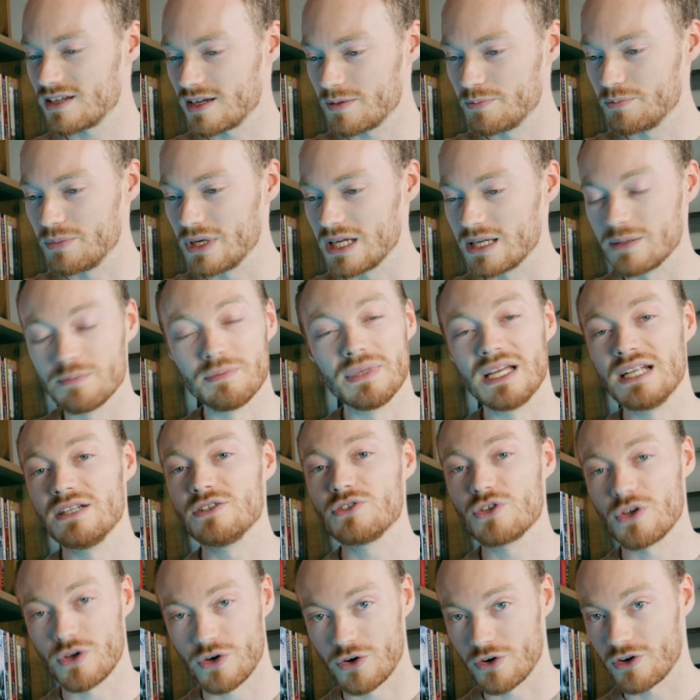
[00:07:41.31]
and being mean
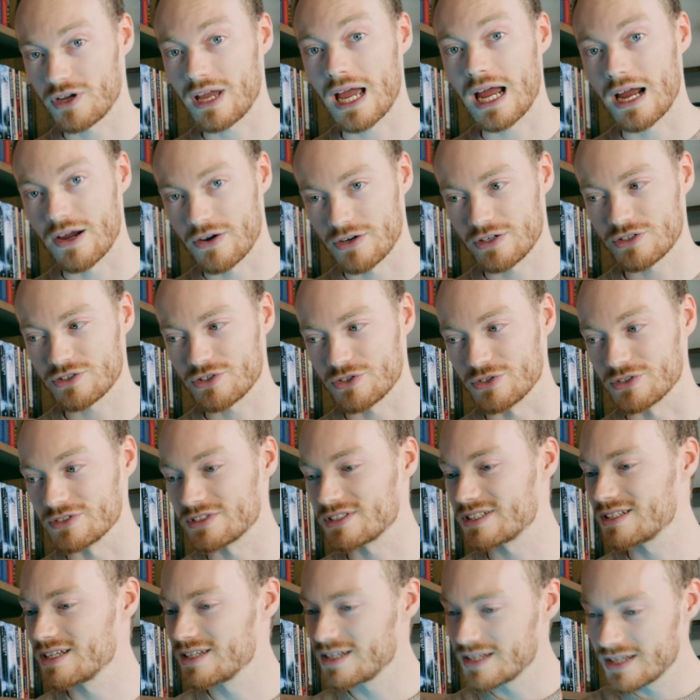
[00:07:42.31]
to her
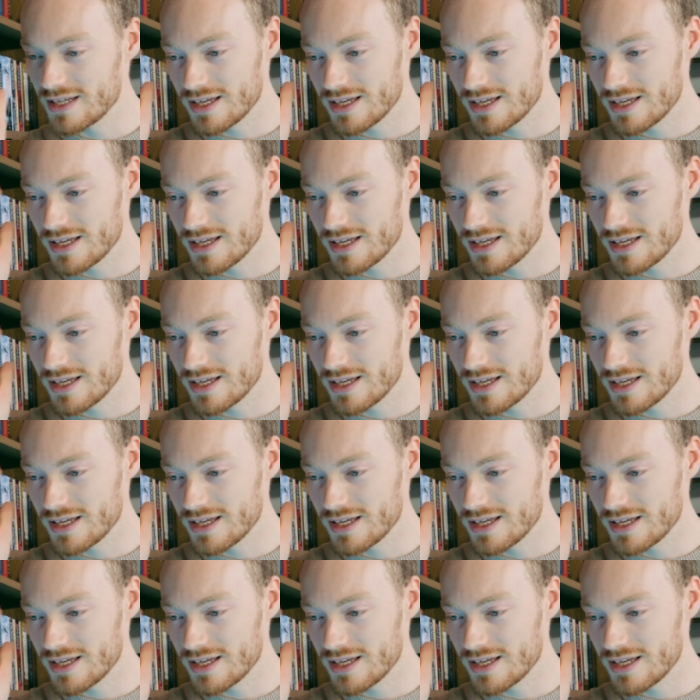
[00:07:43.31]
characters?